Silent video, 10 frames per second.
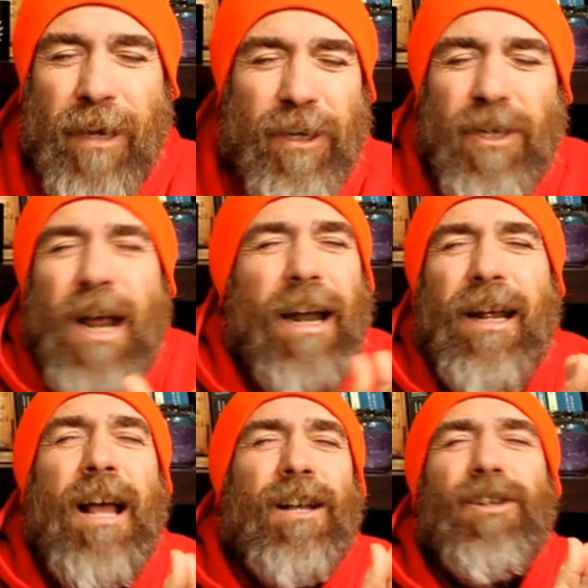They just got
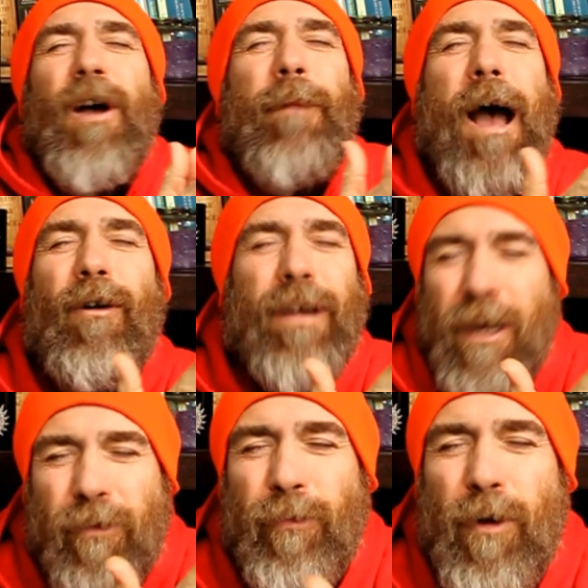to somehow
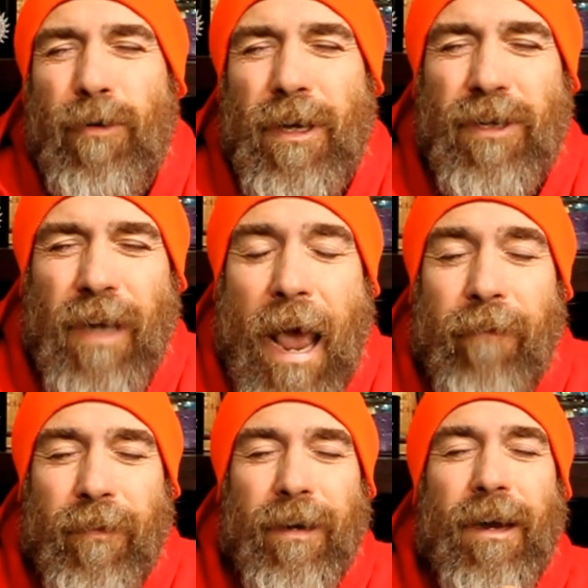get through this
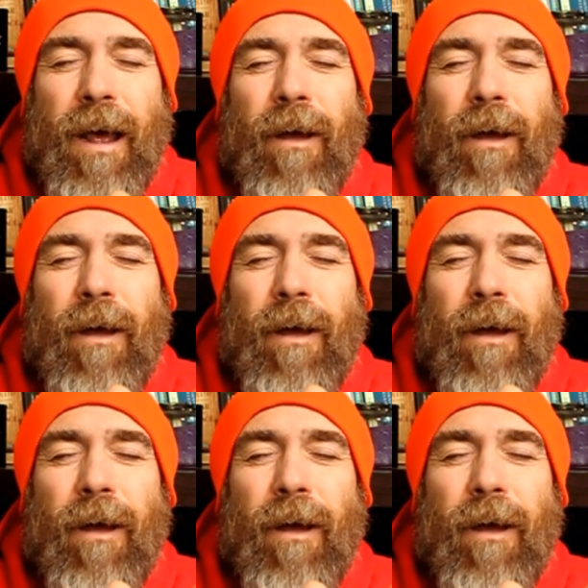life and,